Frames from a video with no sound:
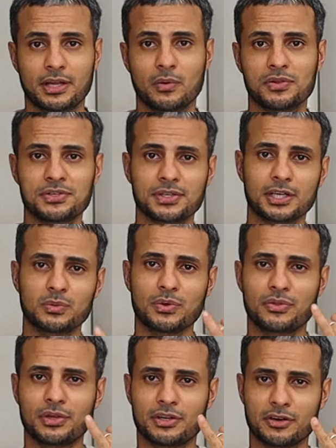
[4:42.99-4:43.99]
I will start
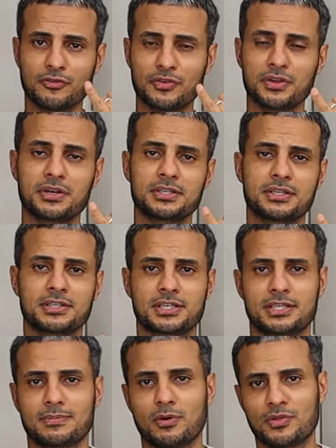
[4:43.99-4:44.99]
with the little finger since
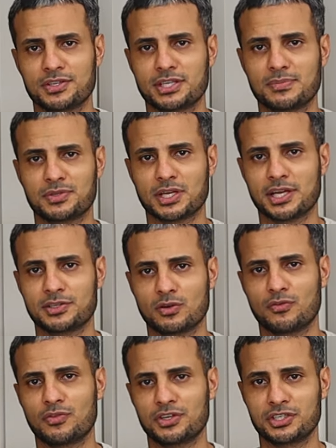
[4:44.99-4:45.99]
it's about the same size
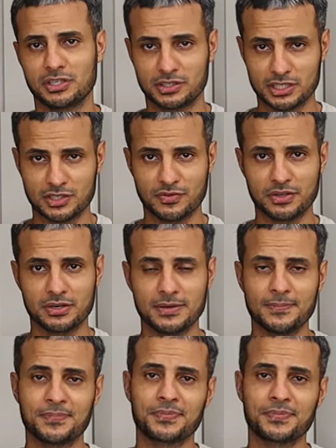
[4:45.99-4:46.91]
of the children's finger.